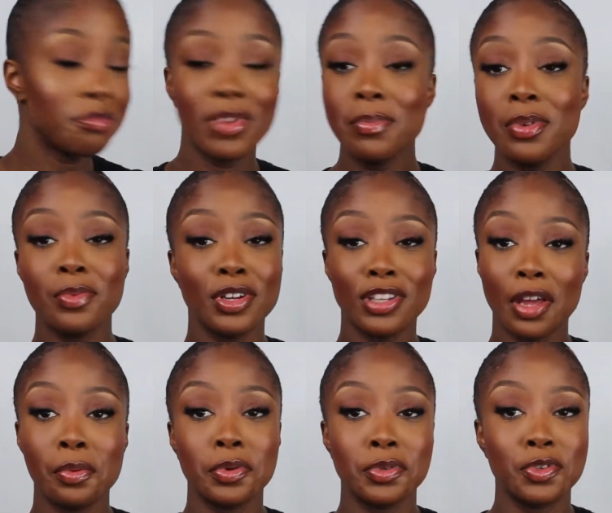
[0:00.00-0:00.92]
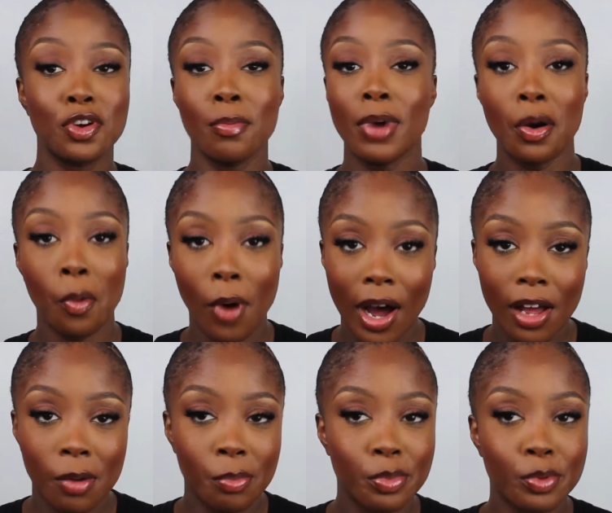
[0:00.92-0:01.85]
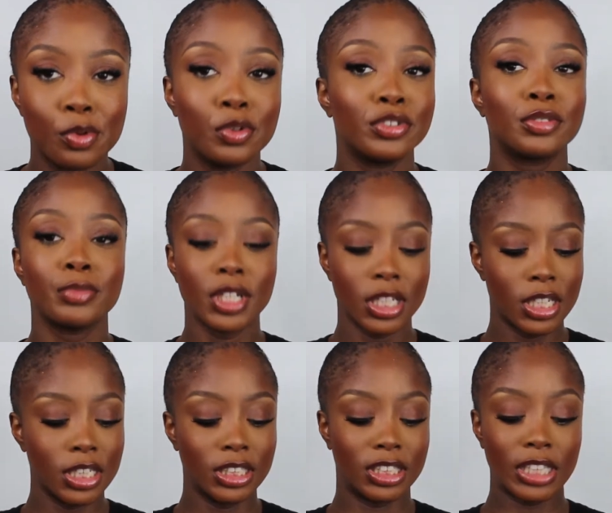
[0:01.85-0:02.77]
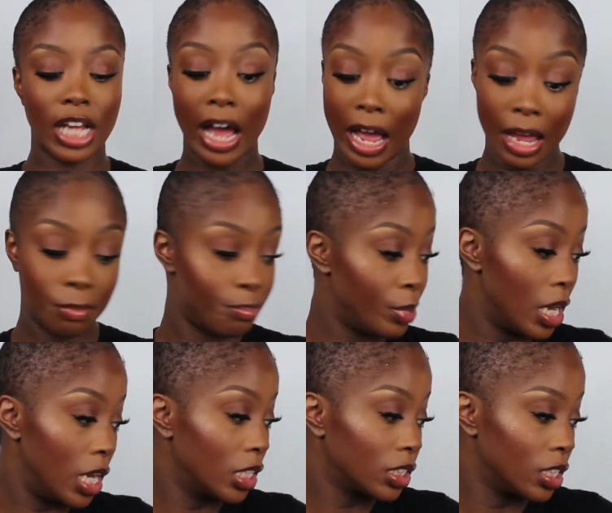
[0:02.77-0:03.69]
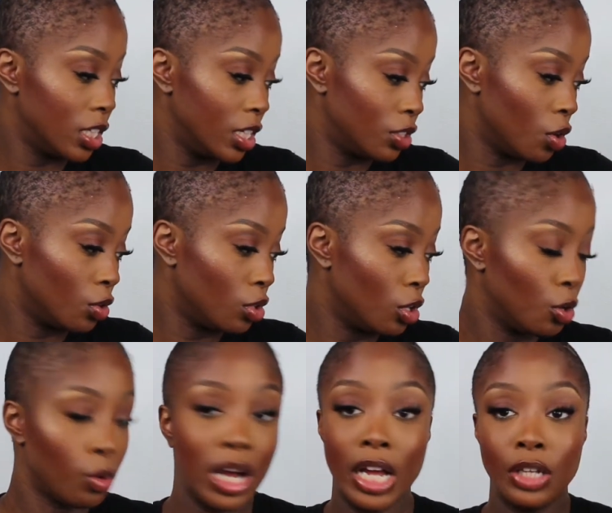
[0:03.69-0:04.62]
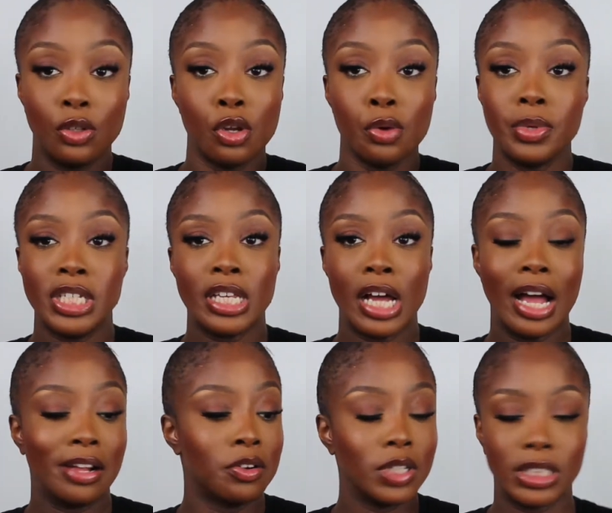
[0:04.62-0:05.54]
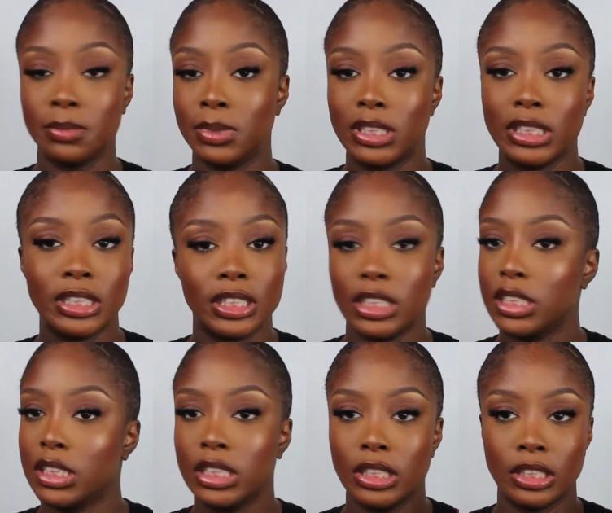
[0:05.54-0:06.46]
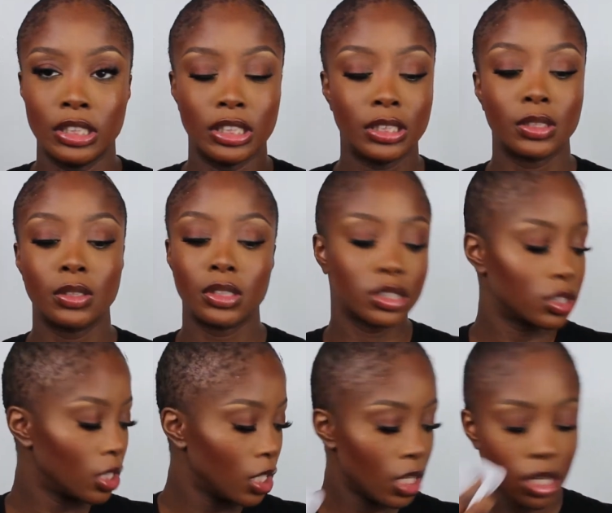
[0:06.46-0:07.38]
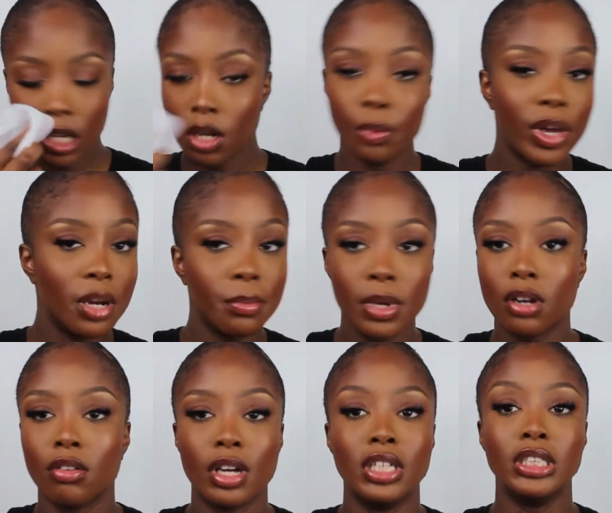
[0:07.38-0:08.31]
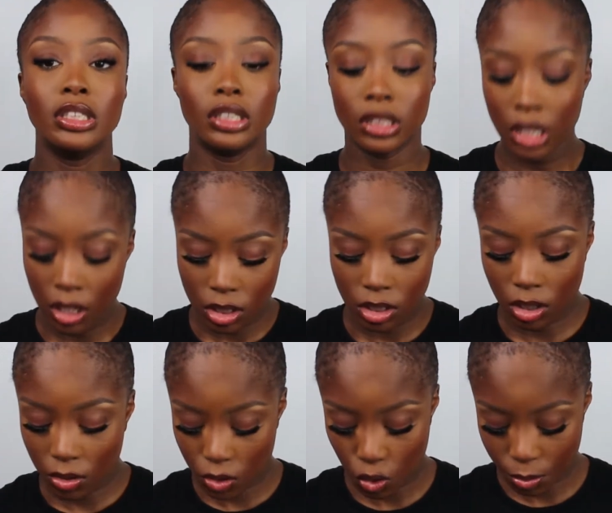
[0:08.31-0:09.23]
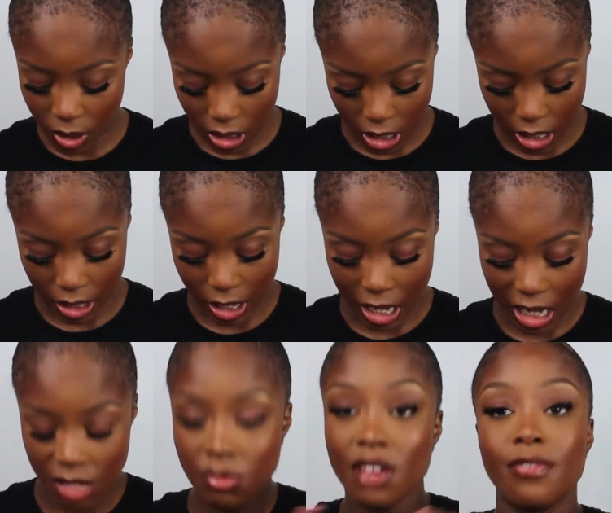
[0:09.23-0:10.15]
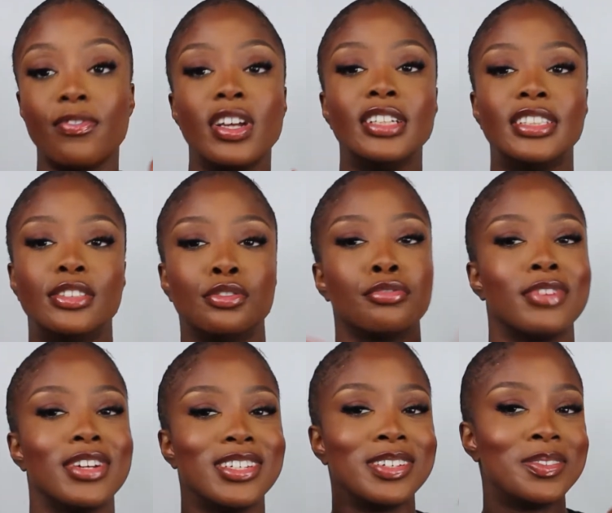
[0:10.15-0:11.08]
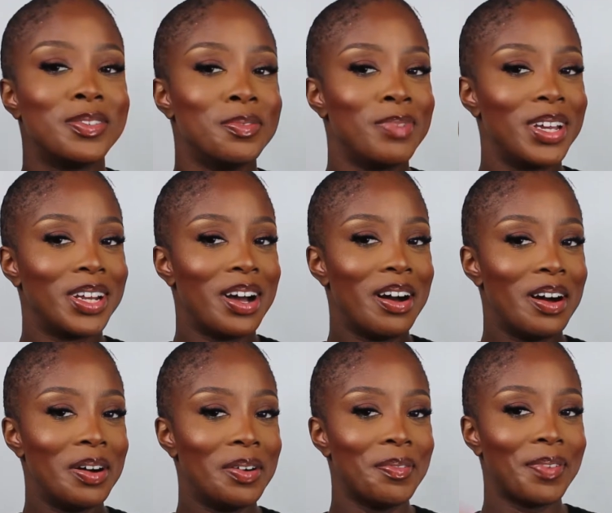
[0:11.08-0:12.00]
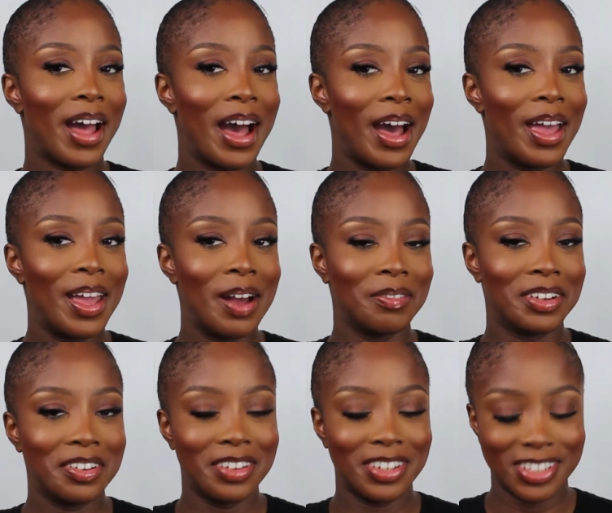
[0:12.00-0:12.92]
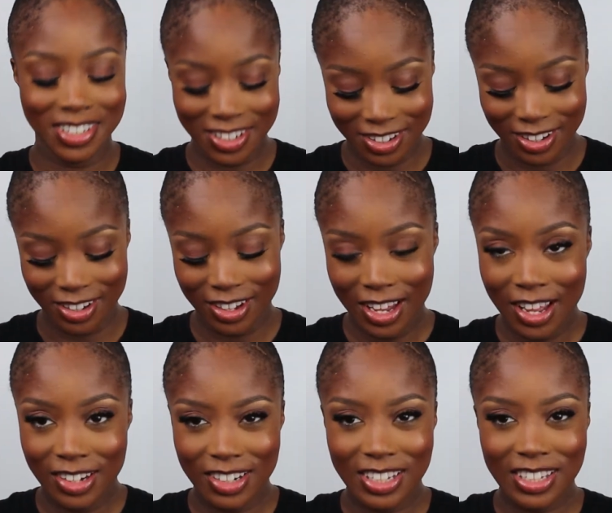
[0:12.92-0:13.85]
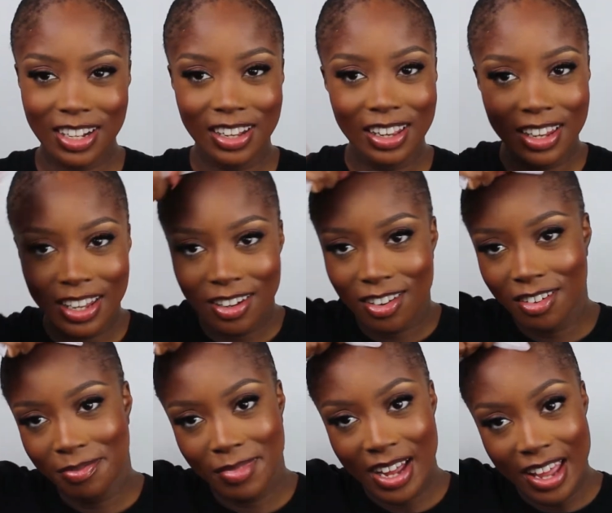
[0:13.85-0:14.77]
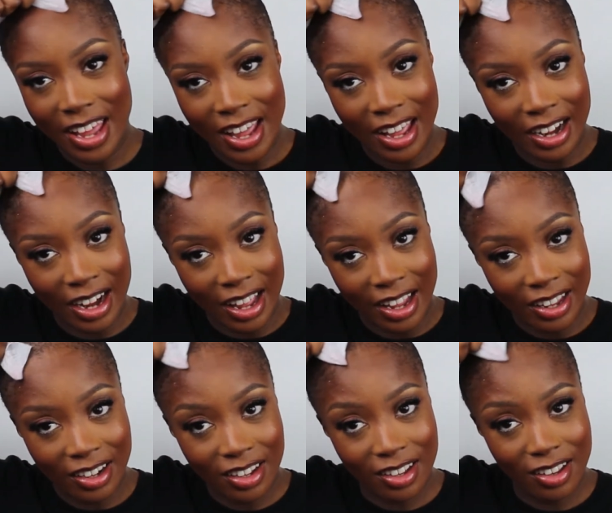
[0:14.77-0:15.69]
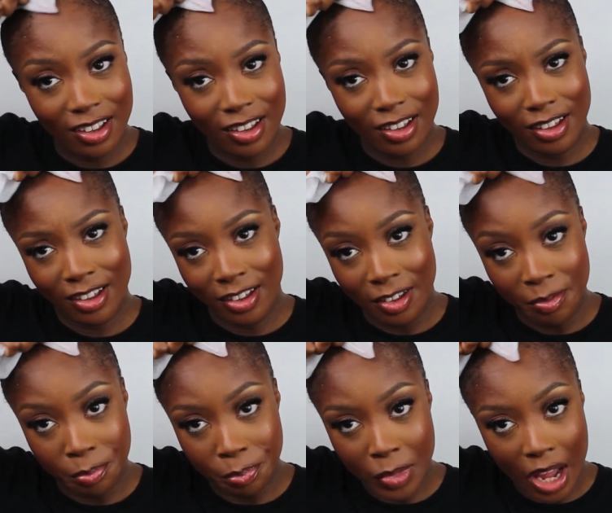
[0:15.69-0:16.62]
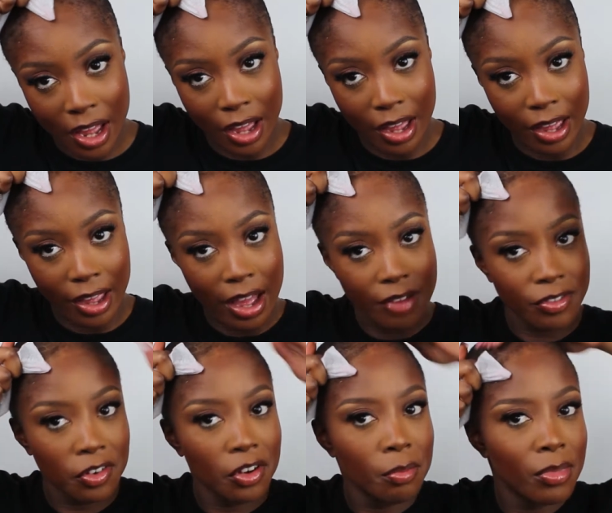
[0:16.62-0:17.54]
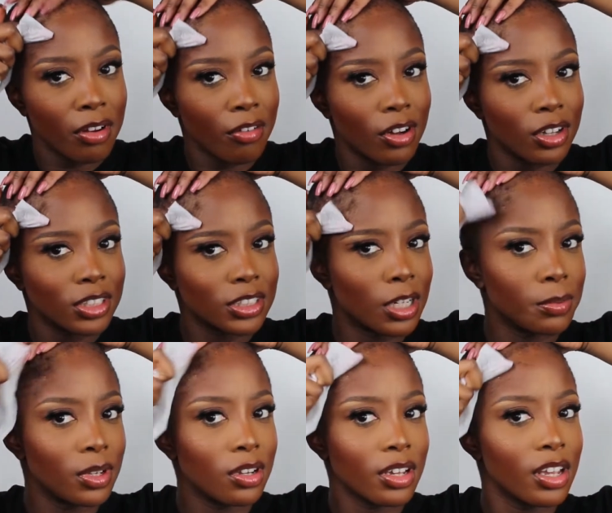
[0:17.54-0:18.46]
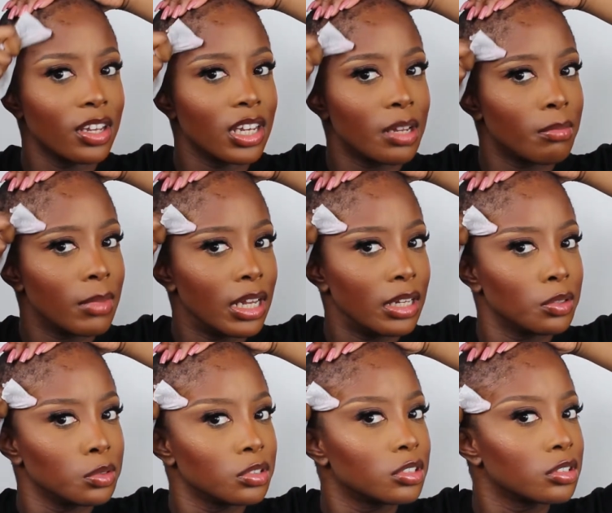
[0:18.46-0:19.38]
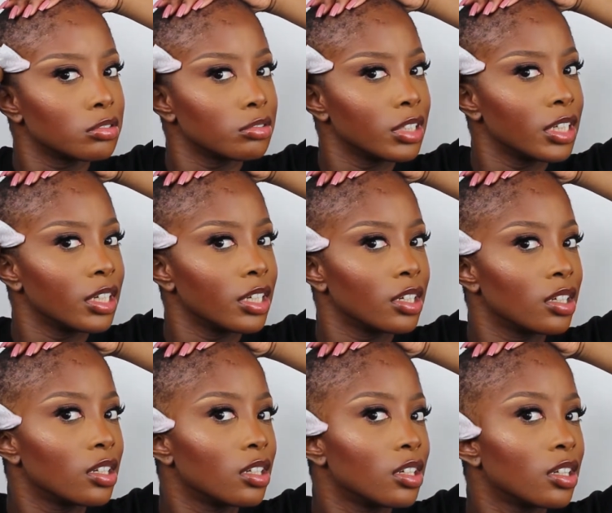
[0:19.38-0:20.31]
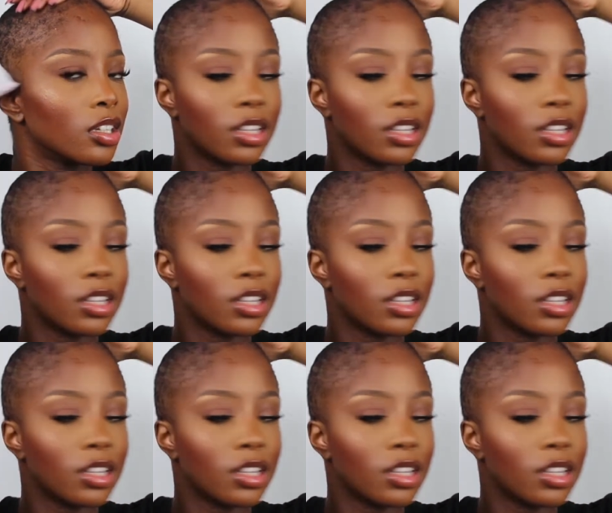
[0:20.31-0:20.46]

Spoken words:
Maybe one day we'll talk about why I'm bored, because I personally don't know. What I know is that I got some scissors and just went a bit crazy. So to begin, as my face is already all made up, I am going to just clean off my hairline. I haven't got a mirror, so I'm looking at my little screen.